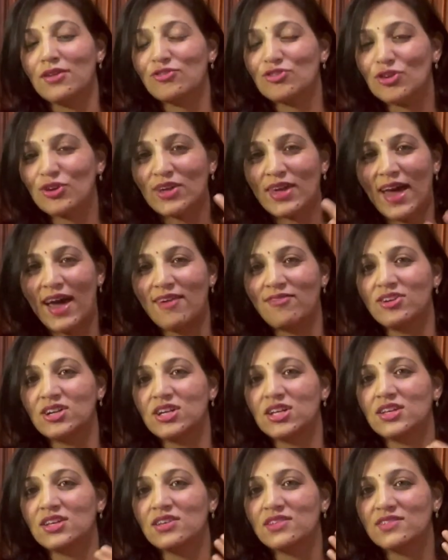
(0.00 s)
So
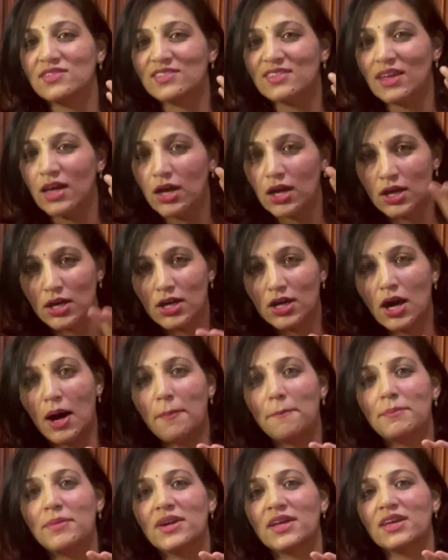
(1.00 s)
cavities,
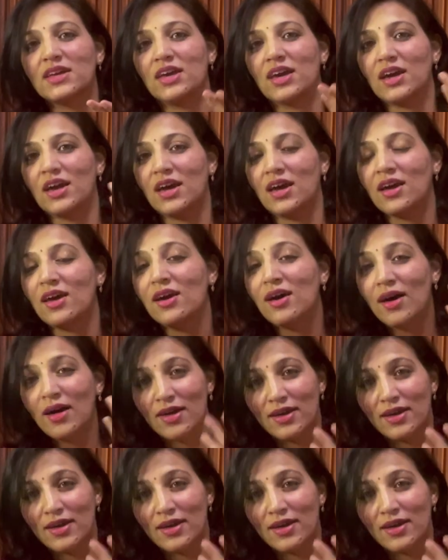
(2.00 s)
gum decay,